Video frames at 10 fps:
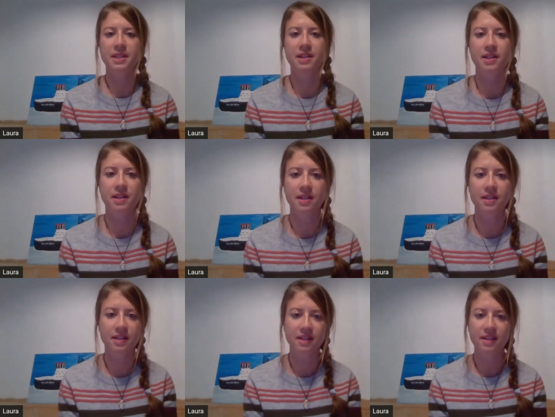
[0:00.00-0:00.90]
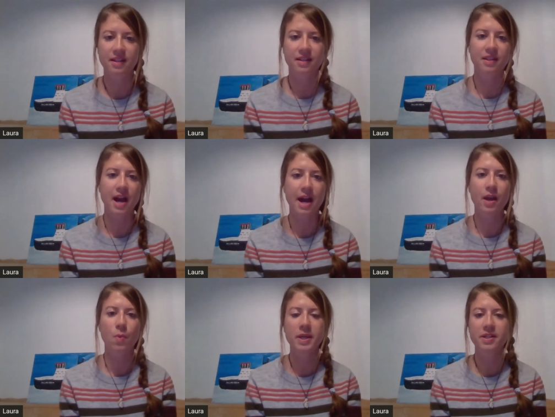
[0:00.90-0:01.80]
uh, the
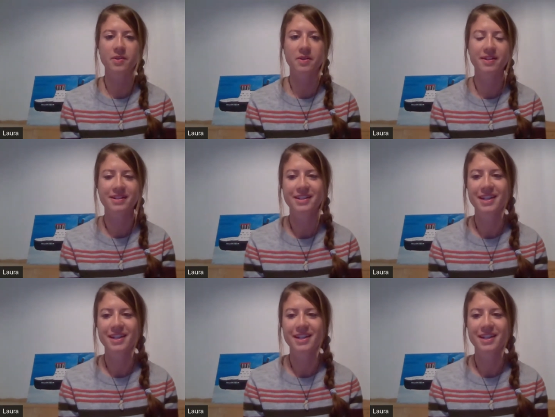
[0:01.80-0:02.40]
high winter